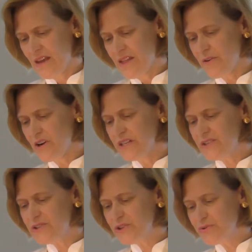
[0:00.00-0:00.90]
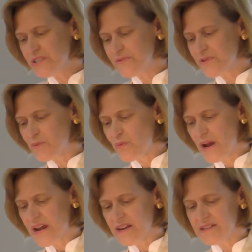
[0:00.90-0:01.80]
There are at least two different
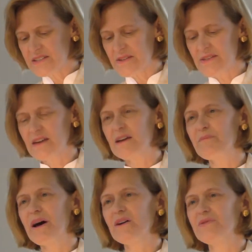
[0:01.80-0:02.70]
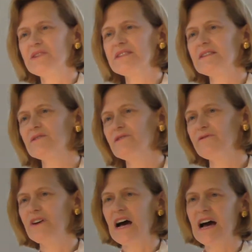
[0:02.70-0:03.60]
ways to think about this
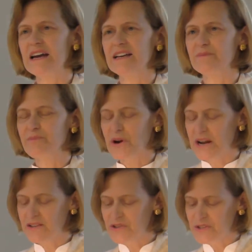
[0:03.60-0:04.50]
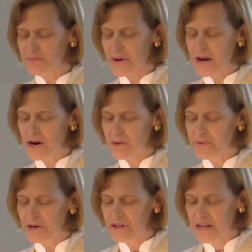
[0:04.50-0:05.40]
little vine and branches
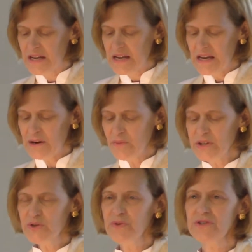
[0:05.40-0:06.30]
parable, and which we